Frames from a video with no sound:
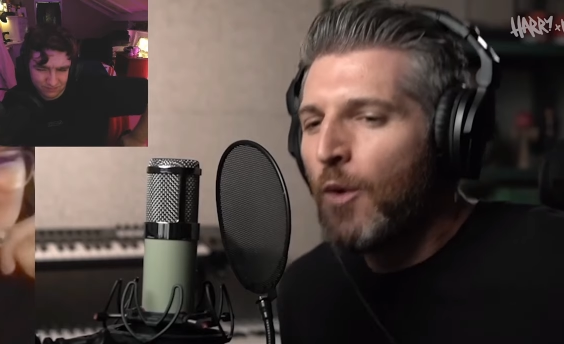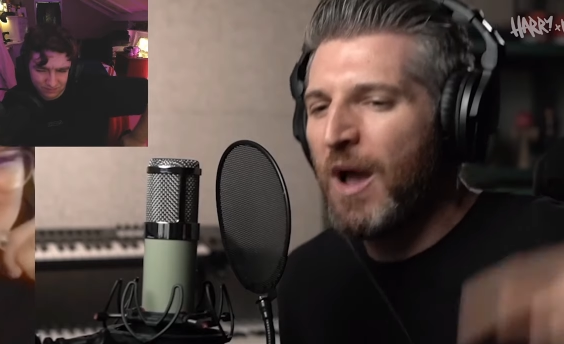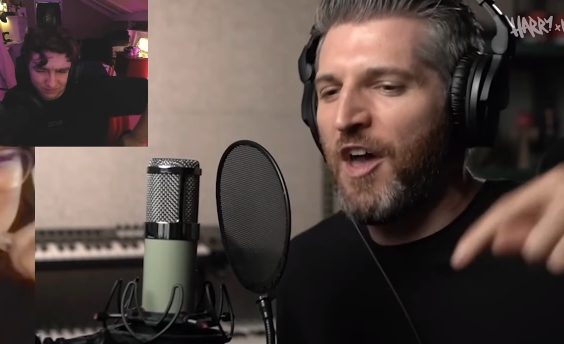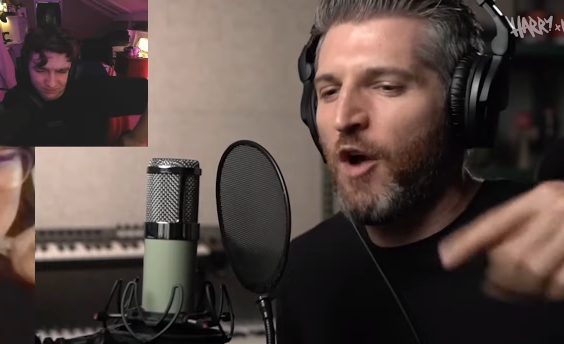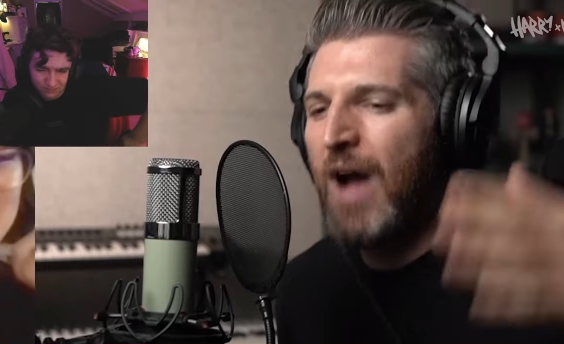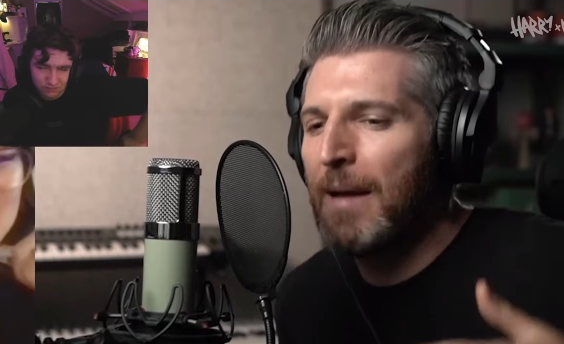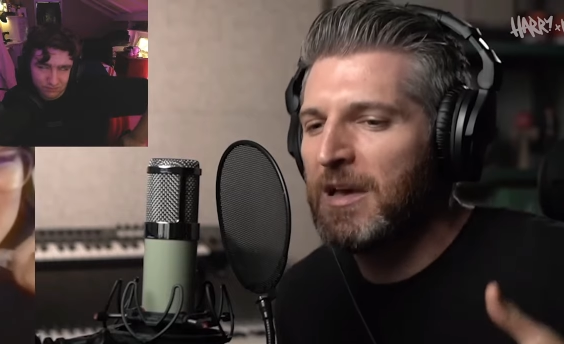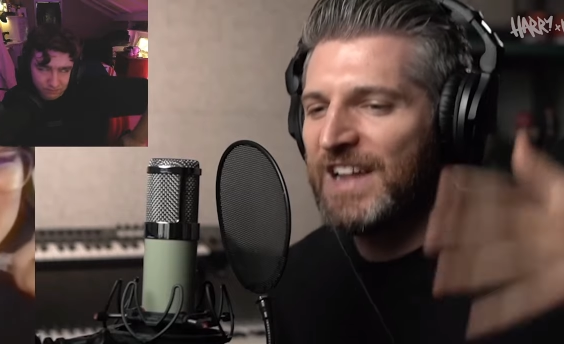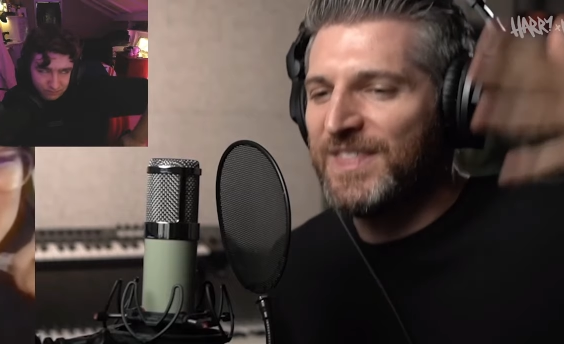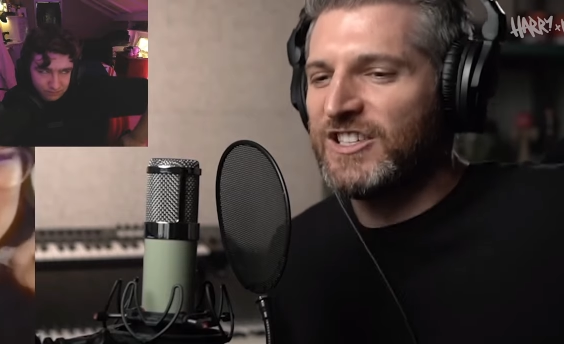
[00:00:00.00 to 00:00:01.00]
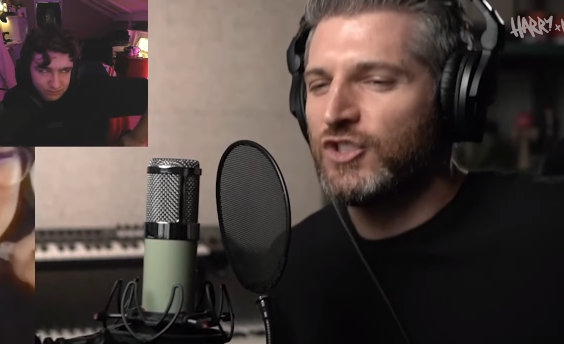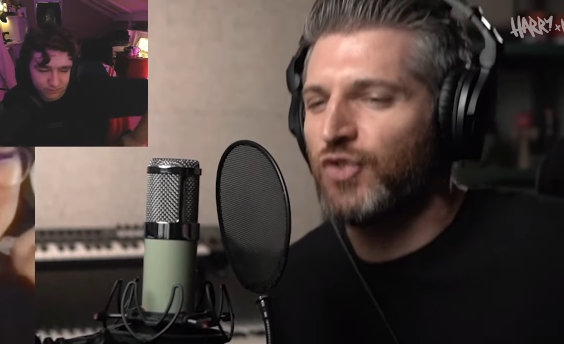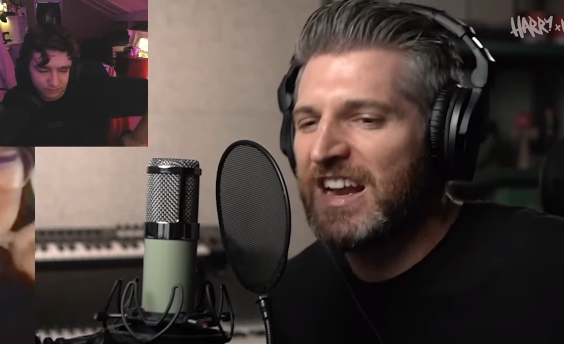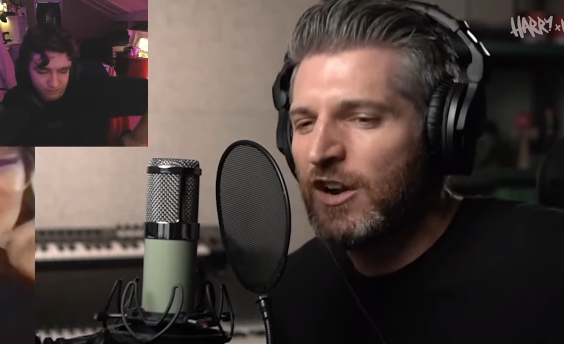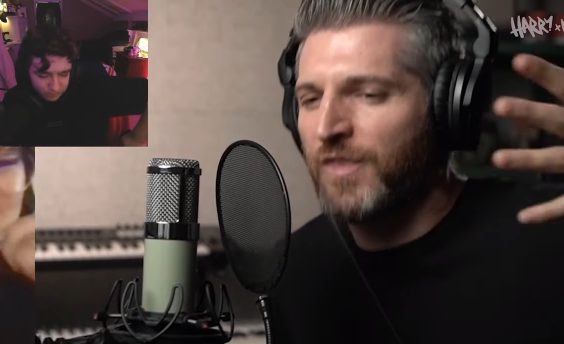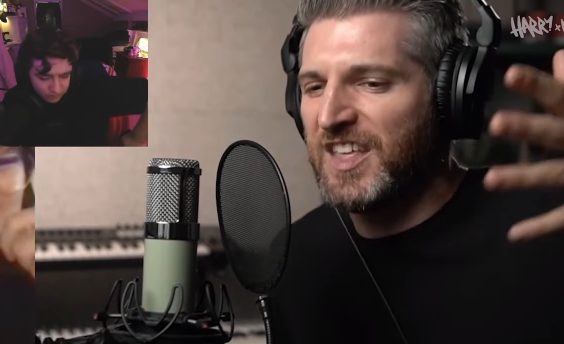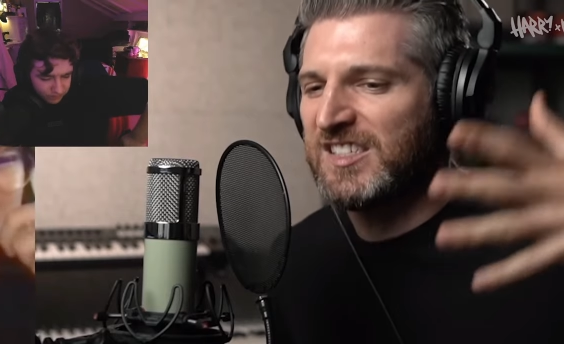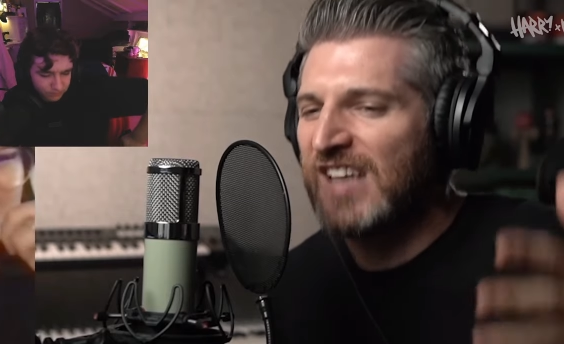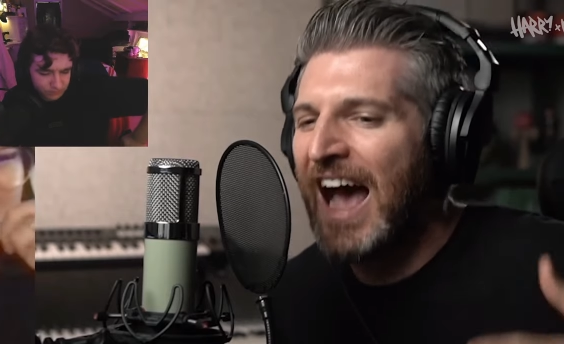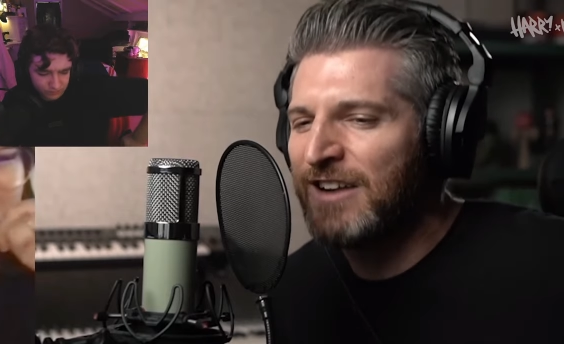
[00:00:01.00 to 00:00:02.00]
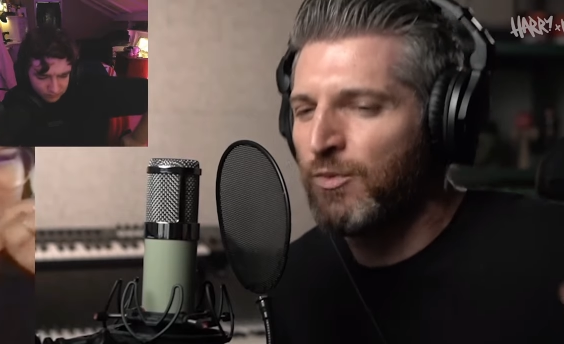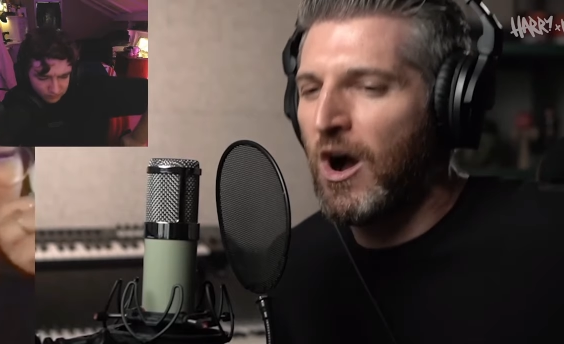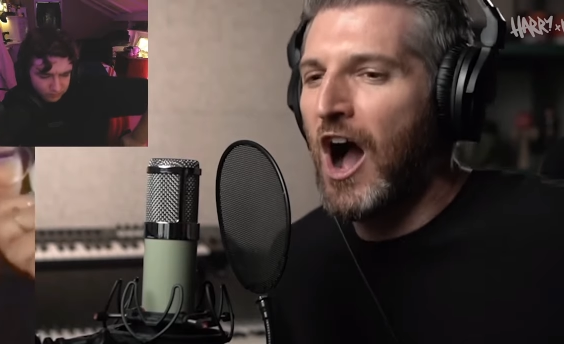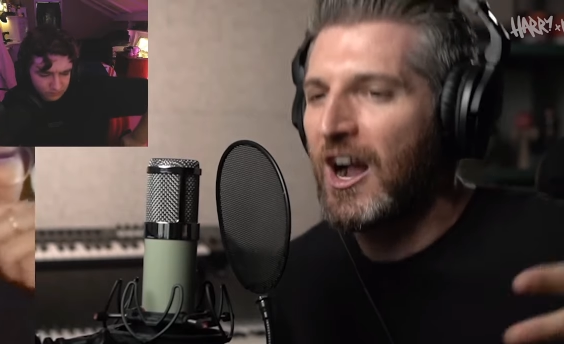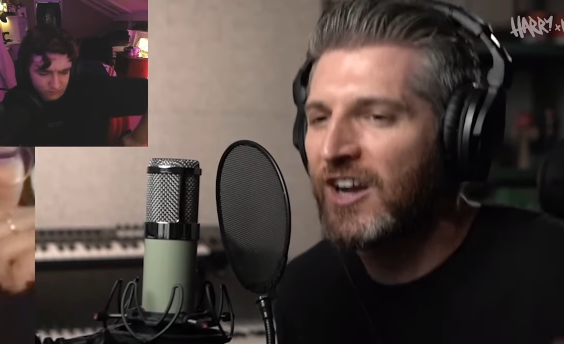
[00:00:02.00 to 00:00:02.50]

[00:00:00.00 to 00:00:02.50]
Speaker 1: whether rhyming in the street or the sidewalk.